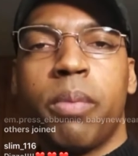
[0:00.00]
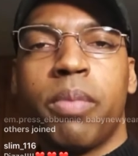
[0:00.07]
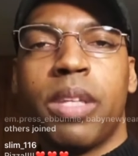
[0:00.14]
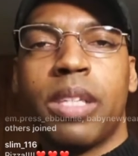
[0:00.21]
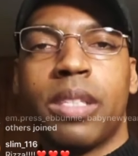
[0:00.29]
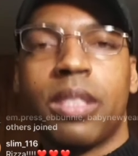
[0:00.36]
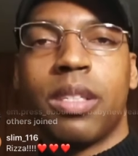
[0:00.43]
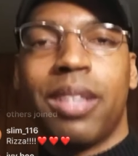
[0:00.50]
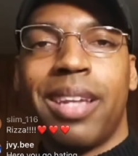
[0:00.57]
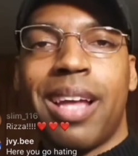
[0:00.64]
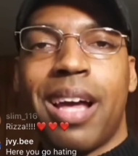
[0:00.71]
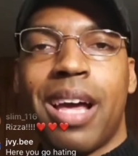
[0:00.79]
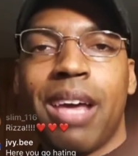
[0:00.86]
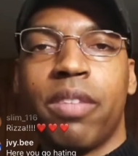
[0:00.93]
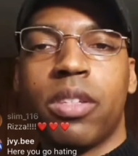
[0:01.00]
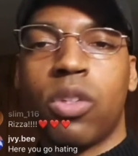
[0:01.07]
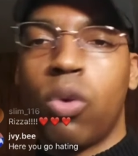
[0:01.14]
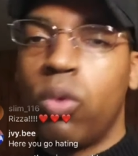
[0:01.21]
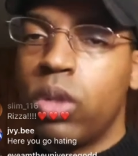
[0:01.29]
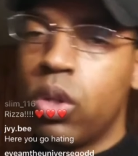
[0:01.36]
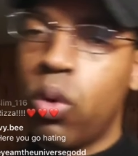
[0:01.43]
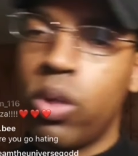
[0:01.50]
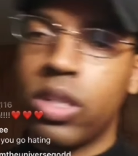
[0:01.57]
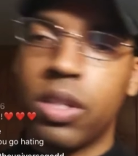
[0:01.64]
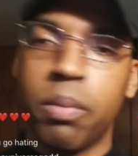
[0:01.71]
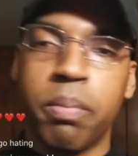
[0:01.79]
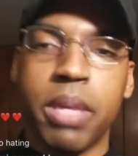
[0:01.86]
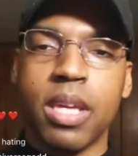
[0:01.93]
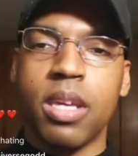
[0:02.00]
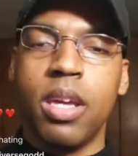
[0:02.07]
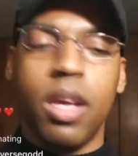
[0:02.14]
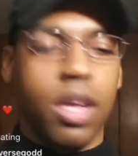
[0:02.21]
This live is only going to be